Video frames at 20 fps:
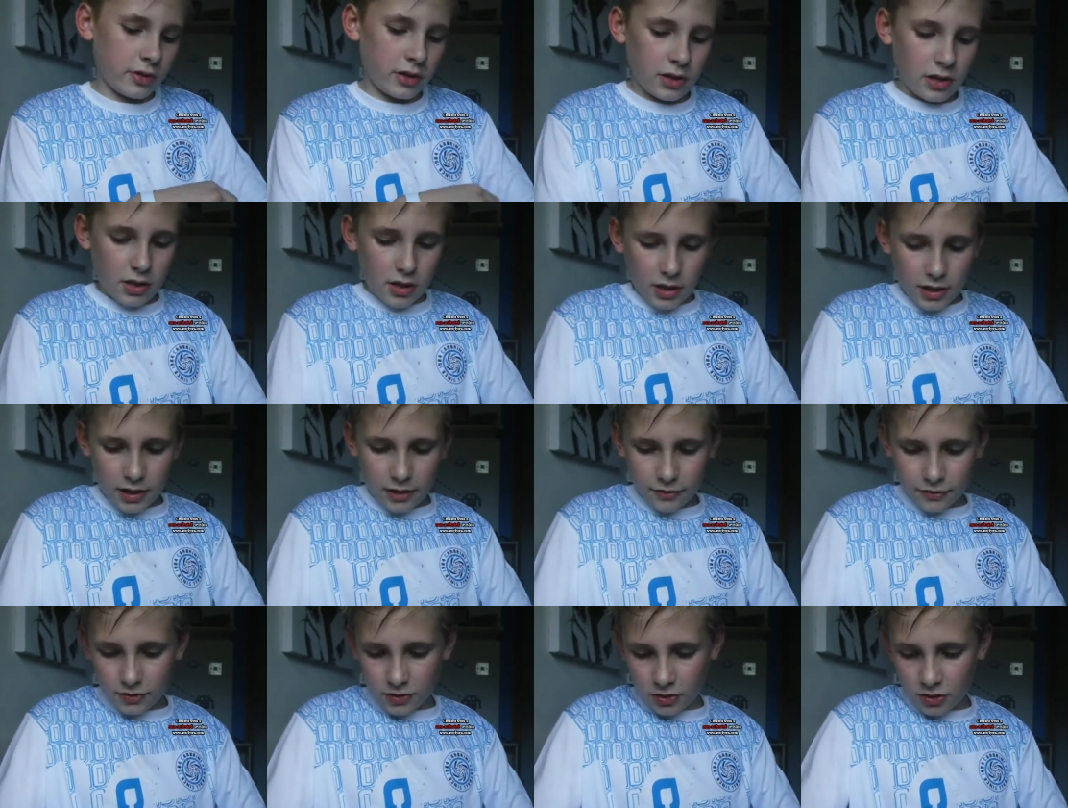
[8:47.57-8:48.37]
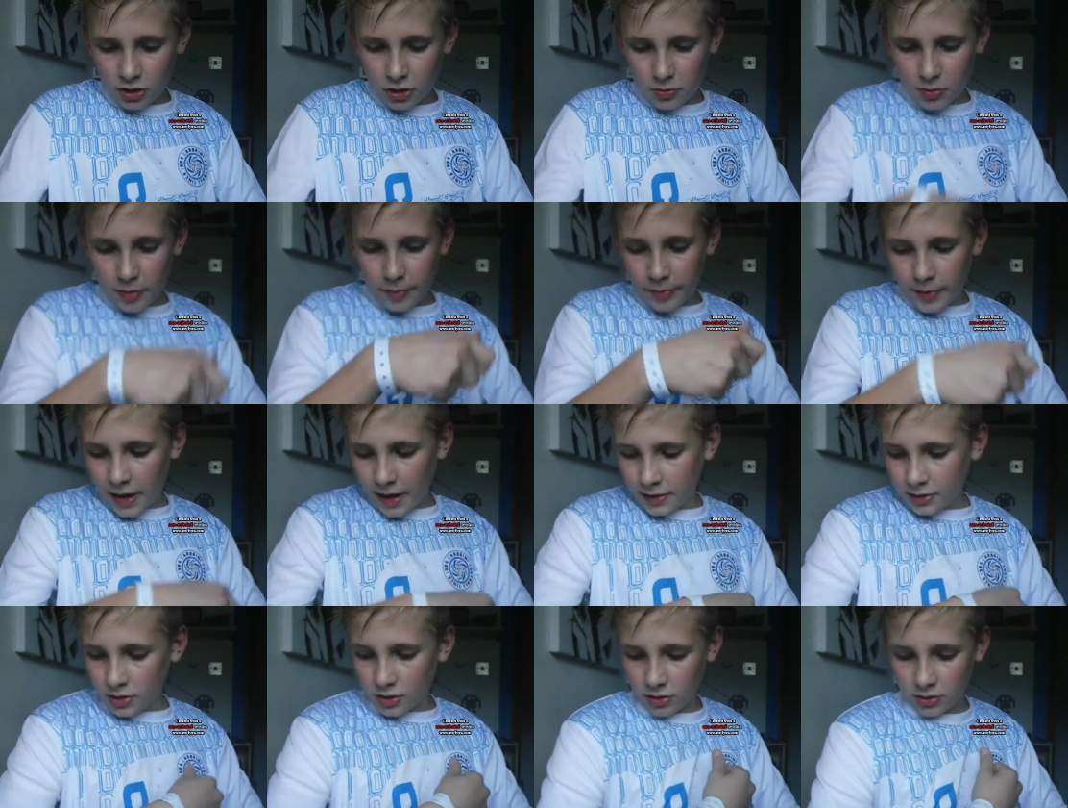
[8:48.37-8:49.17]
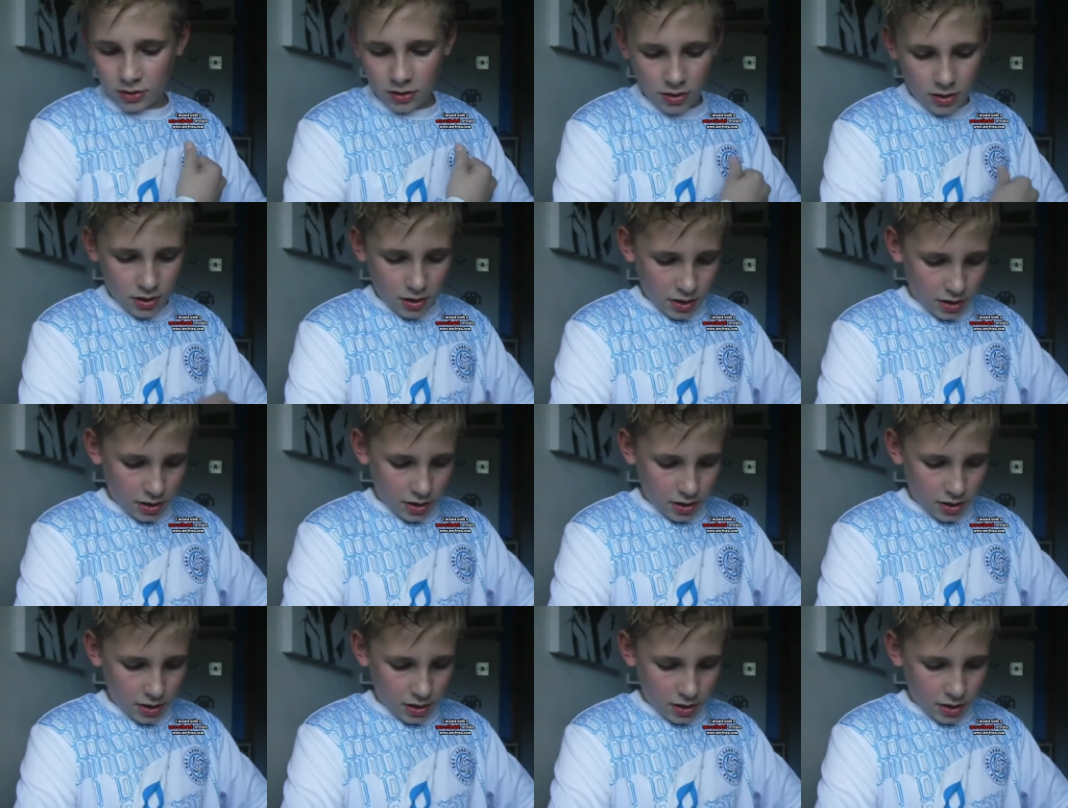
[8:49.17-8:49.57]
it and I've still got my band on